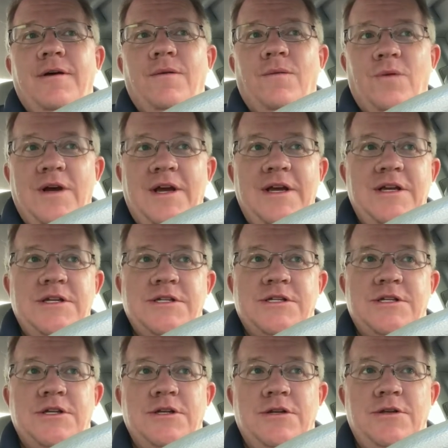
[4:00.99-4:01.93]

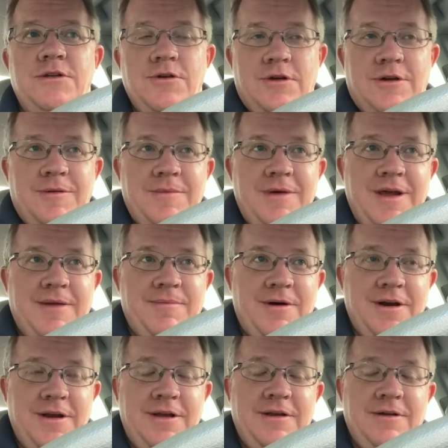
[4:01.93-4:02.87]
ways you can make
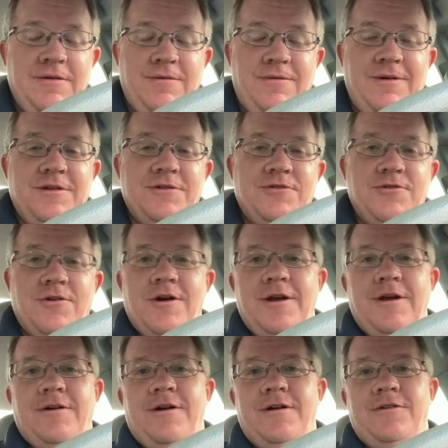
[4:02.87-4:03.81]
money while
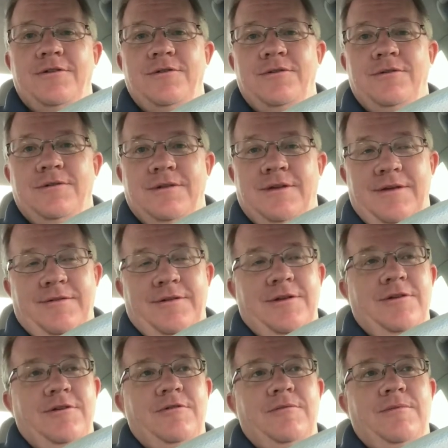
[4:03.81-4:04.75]
drawing cartoons, given
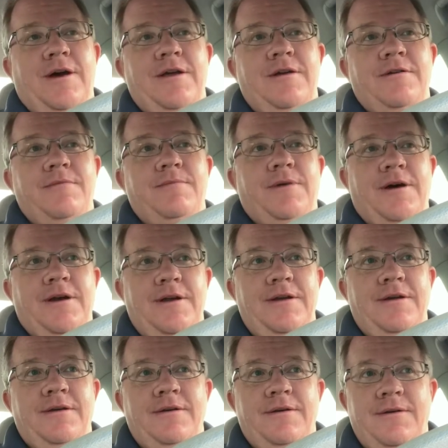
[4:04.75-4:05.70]
to you by your buddy,